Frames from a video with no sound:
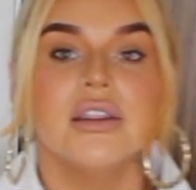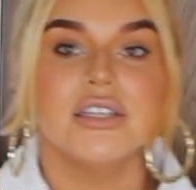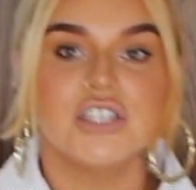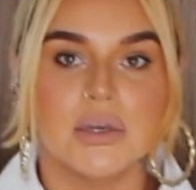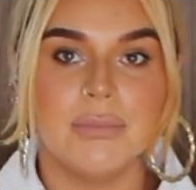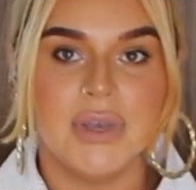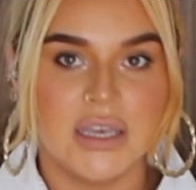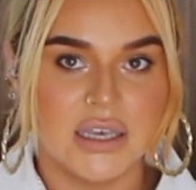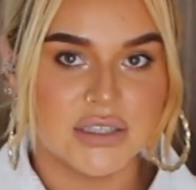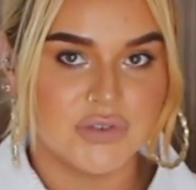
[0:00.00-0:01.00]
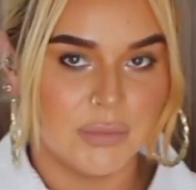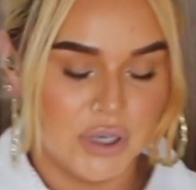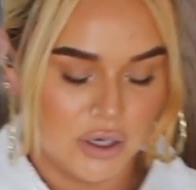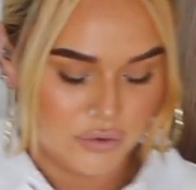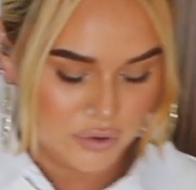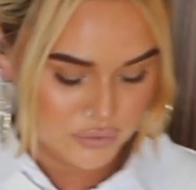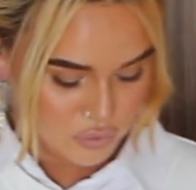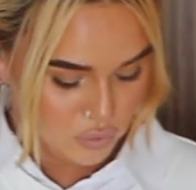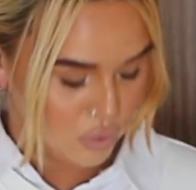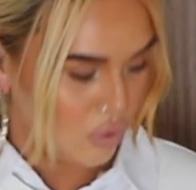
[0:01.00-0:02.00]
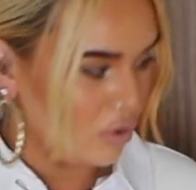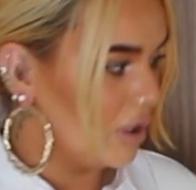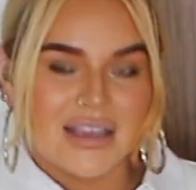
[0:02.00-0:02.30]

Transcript: This jumper here is from Girl Knows All.